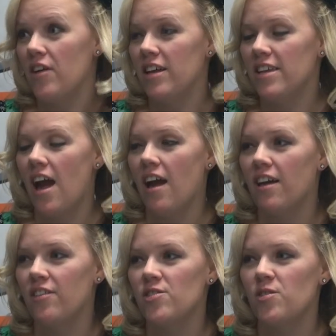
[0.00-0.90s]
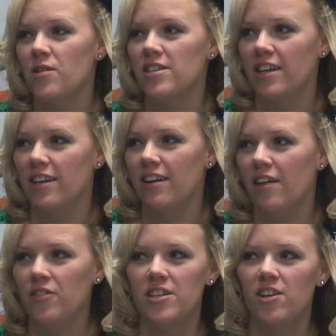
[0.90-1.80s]
They love it, yeah. They're so excited.
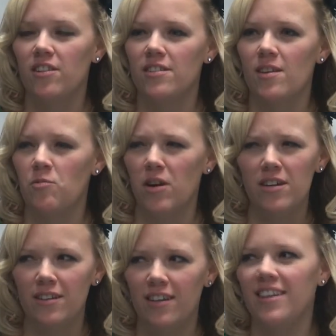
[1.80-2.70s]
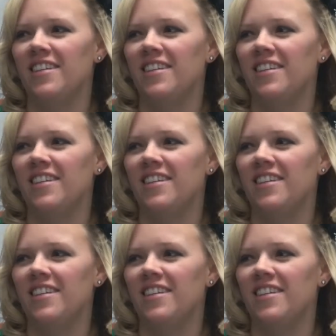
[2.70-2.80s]
Every adult is like, what?